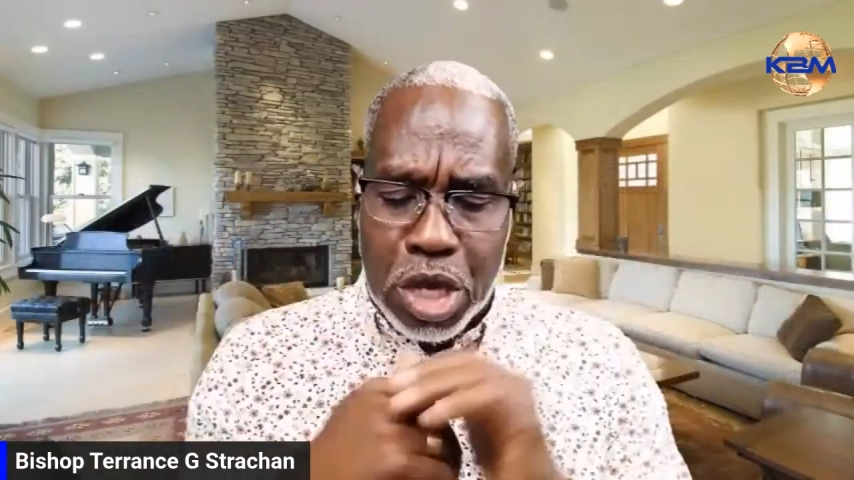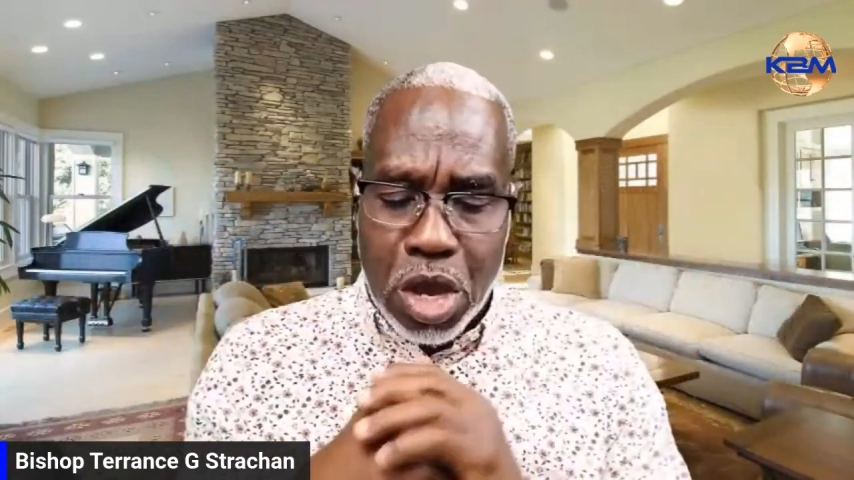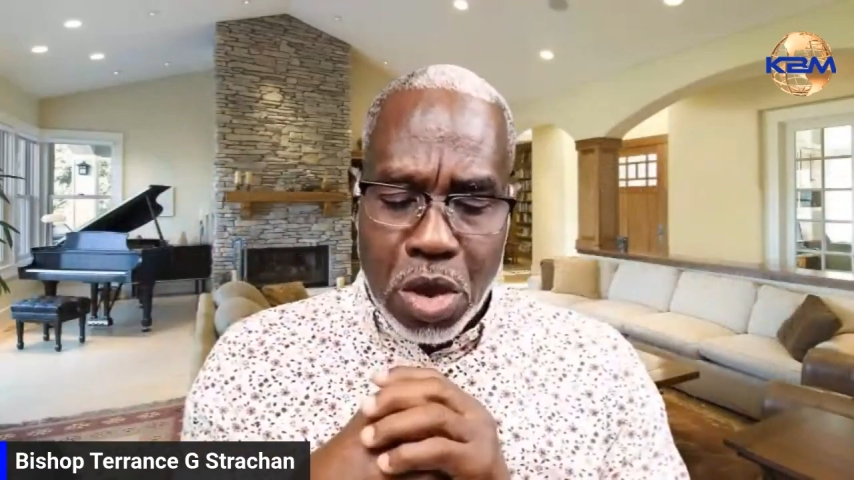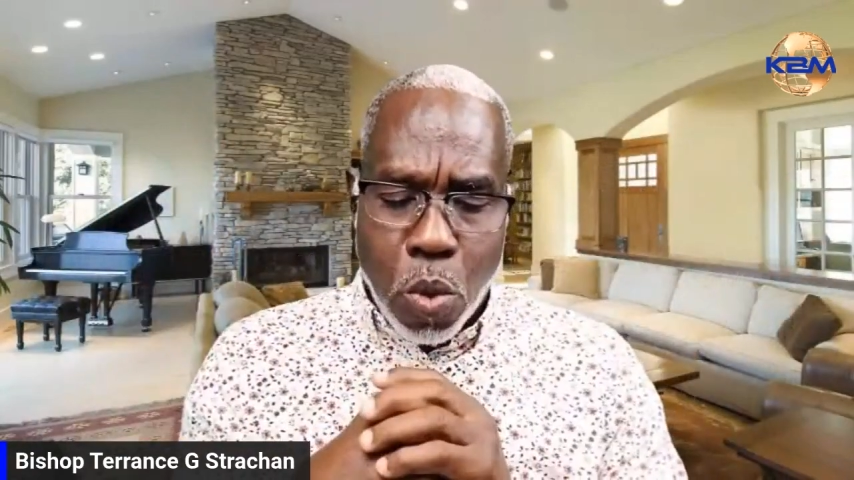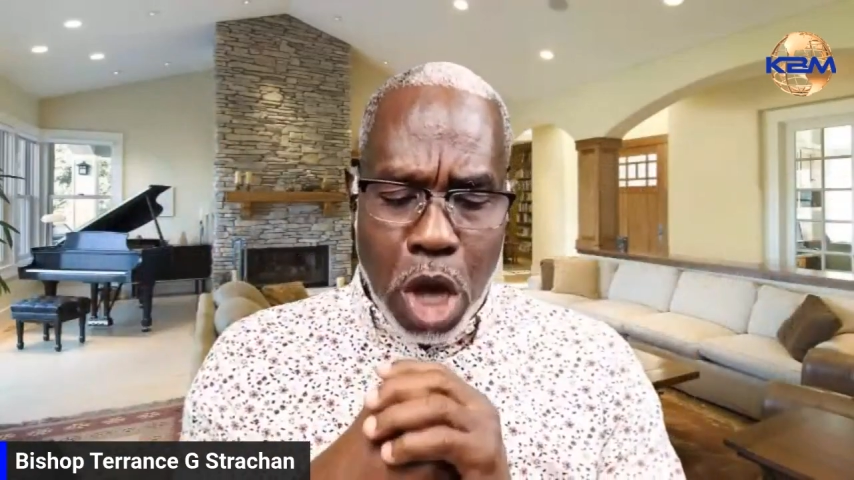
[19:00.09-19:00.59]

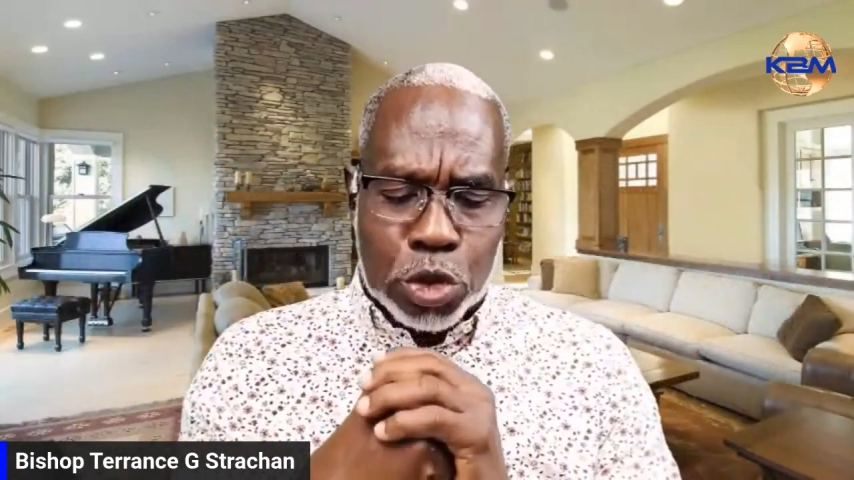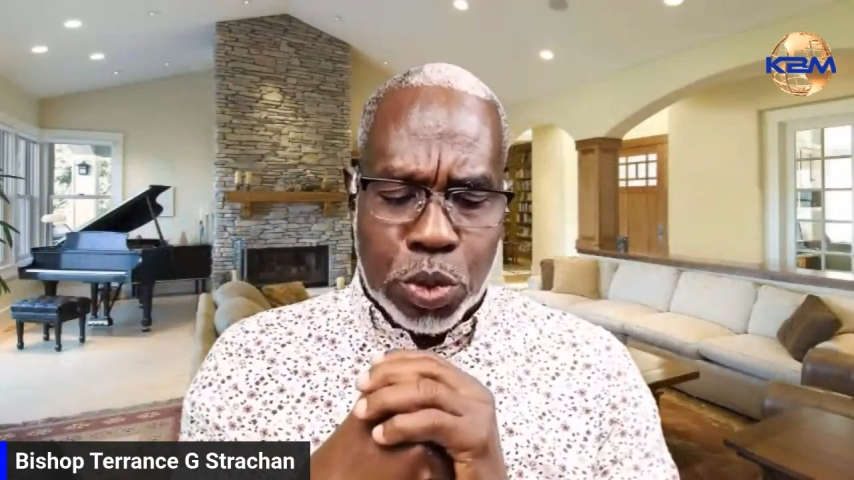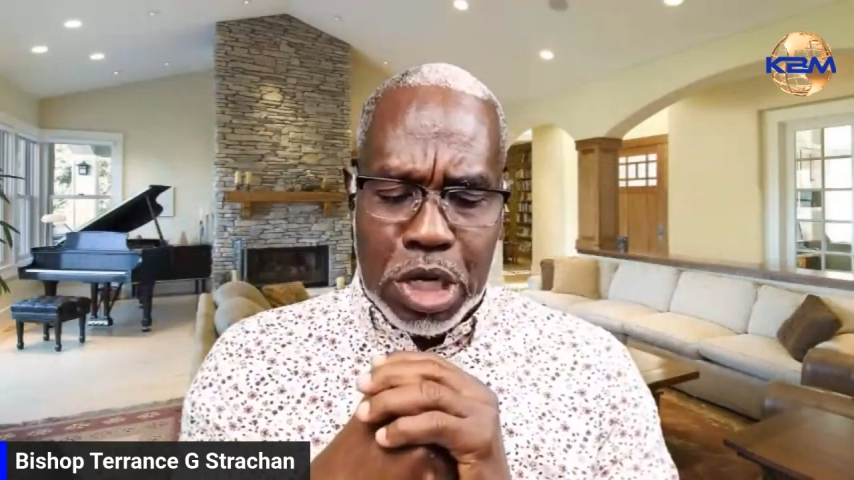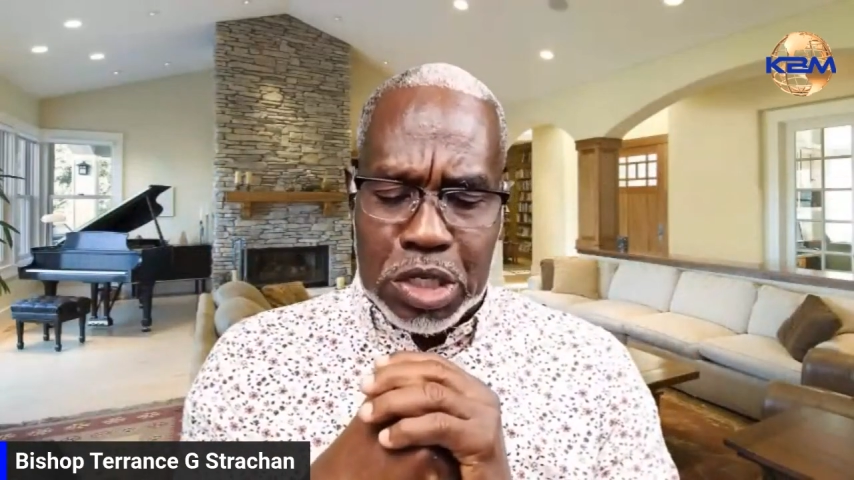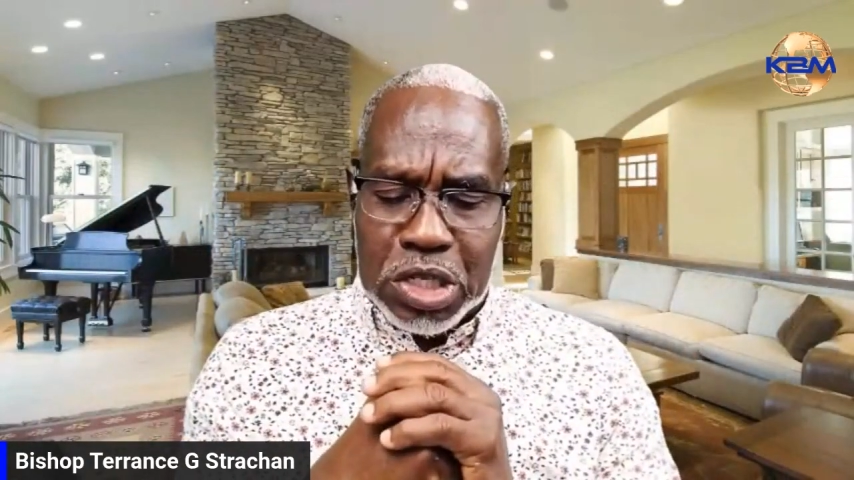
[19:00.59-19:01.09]
Watch what it
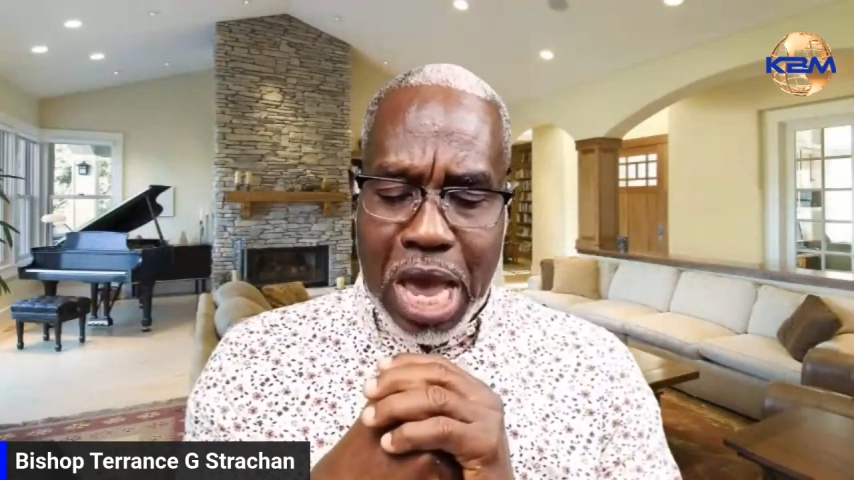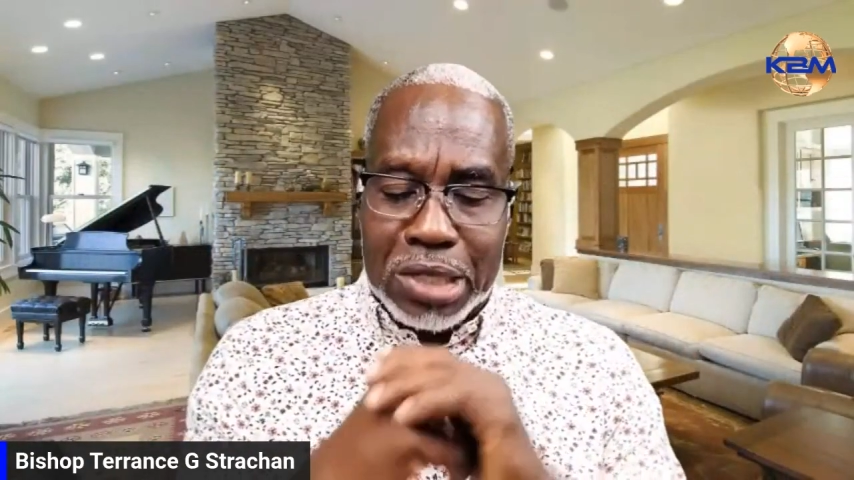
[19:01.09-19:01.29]
says.